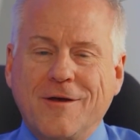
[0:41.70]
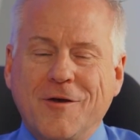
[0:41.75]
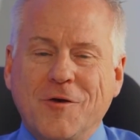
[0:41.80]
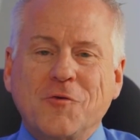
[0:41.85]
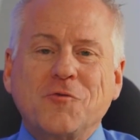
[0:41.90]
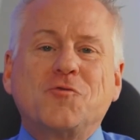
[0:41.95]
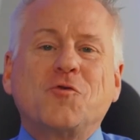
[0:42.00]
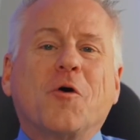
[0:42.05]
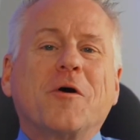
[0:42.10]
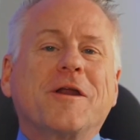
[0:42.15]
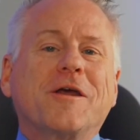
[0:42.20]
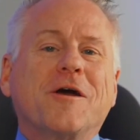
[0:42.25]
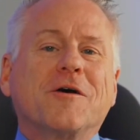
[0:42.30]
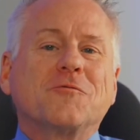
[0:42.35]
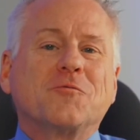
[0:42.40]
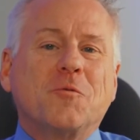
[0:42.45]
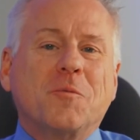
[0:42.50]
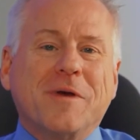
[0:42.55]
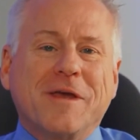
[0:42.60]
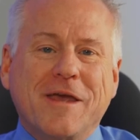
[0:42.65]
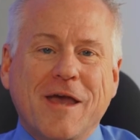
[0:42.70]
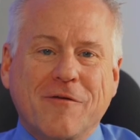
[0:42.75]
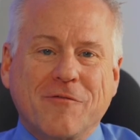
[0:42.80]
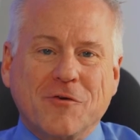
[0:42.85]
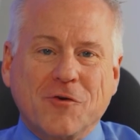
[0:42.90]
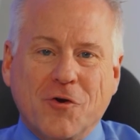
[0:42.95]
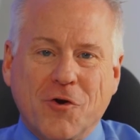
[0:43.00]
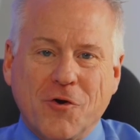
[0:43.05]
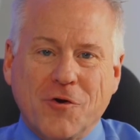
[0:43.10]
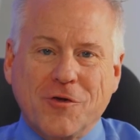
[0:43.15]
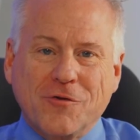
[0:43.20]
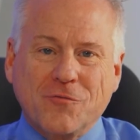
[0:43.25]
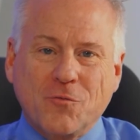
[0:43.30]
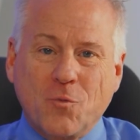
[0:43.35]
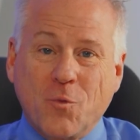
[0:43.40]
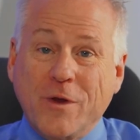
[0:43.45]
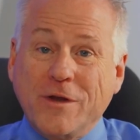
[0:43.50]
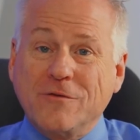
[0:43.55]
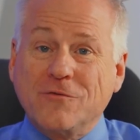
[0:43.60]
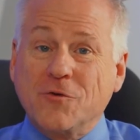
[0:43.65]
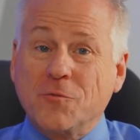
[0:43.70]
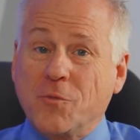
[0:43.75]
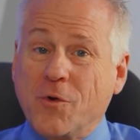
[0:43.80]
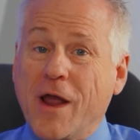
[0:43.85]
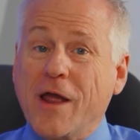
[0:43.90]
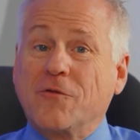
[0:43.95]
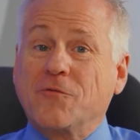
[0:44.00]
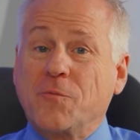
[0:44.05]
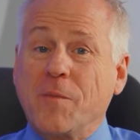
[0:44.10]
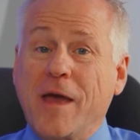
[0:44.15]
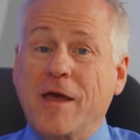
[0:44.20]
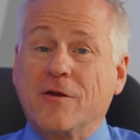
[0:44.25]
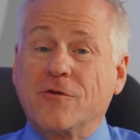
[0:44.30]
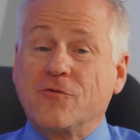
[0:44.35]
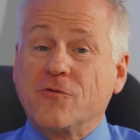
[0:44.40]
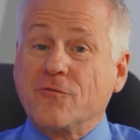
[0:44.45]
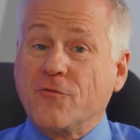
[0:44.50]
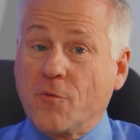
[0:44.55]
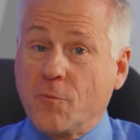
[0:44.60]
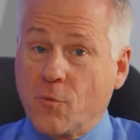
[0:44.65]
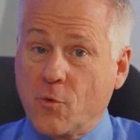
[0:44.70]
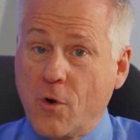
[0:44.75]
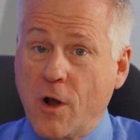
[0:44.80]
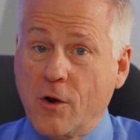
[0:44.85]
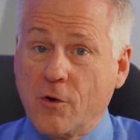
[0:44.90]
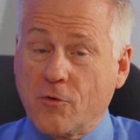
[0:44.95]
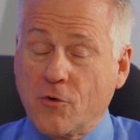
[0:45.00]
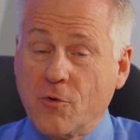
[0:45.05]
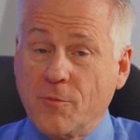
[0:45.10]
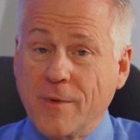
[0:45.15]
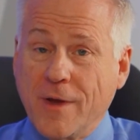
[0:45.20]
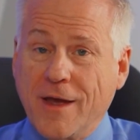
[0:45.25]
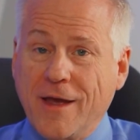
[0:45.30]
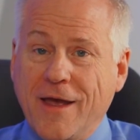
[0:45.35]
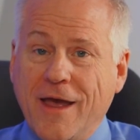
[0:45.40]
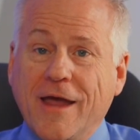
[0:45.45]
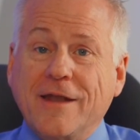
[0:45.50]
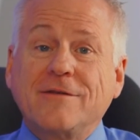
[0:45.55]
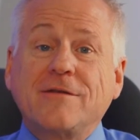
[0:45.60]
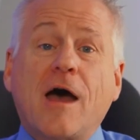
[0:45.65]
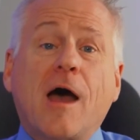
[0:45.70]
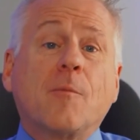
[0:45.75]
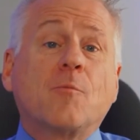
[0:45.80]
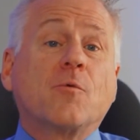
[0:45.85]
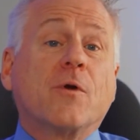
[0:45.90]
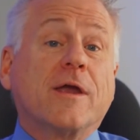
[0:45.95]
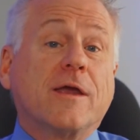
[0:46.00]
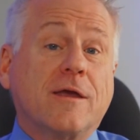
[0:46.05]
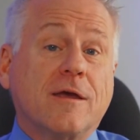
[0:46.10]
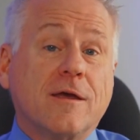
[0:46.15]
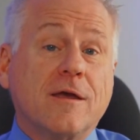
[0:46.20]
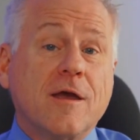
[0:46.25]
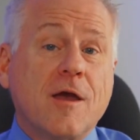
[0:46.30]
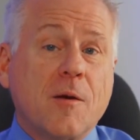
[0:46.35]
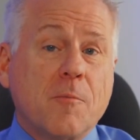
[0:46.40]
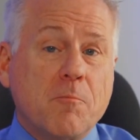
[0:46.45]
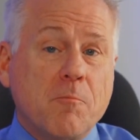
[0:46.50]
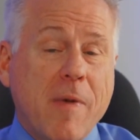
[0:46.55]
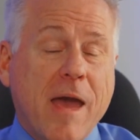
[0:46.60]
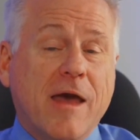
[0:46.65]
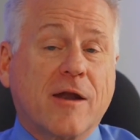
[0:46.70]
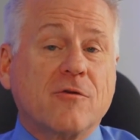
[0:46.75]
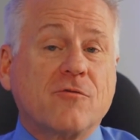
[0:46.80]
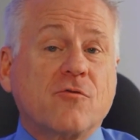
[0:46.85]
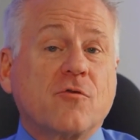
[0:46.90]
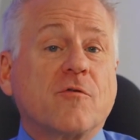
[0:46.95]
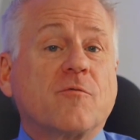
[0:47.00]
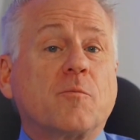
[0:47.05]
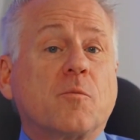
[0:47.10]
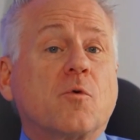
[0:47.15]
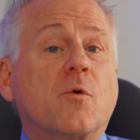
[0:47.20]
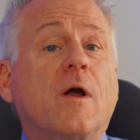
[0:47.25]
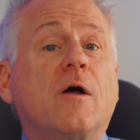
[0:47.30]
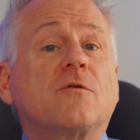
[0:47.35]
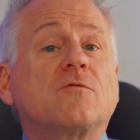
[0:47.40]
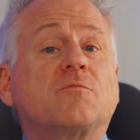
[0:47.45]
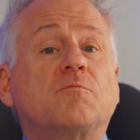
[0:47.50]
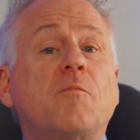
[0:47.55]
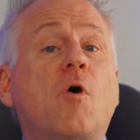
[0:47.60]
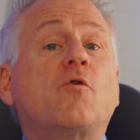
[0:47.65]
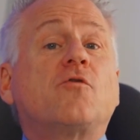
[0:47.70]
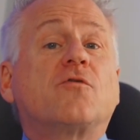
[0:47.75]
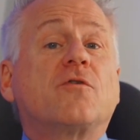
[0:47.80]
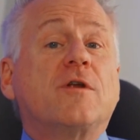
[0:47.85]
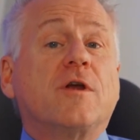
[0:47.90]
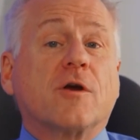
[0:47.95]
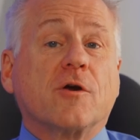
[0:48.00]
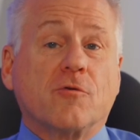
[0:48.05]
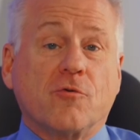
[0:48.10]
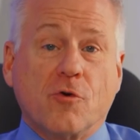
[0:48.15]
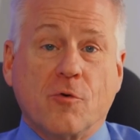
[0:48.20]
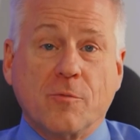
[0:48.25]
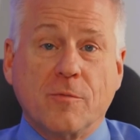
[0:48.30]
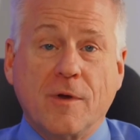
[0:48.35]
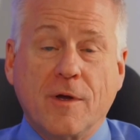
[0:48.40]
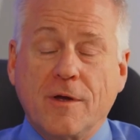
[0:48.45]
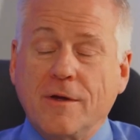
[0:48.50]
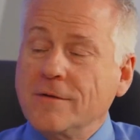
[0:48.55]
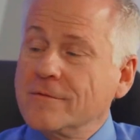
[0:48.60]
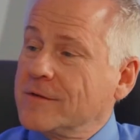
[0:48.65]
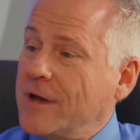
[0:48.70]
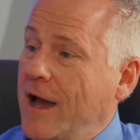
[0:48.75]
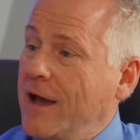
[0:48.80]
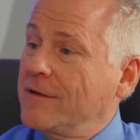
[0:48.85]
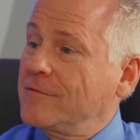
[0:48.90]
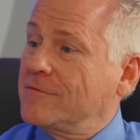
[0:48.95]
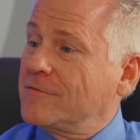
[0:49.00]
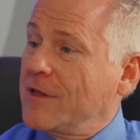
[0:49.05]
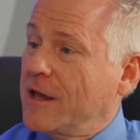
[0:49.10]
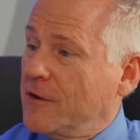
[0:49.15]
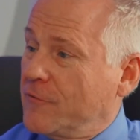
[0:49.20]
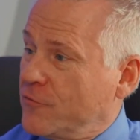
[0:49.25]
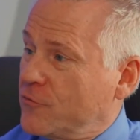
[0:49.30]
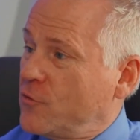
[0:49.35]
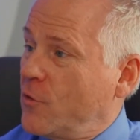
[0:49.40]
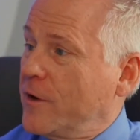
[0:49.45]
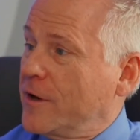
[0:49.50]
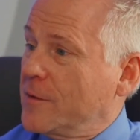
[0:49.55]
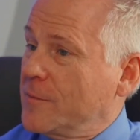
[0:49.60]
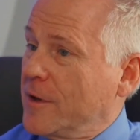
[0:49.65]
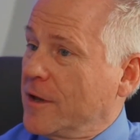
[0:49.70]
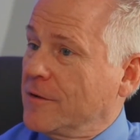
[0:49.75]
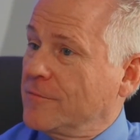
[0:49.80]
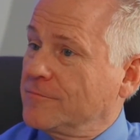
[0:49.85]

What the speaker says: Joining us will be Kevin Curtis, Windsor branch manager for Morrell Group, and Tom Rinke, manager of Morrell's Motioneer Group. Guys, thank you for joining me.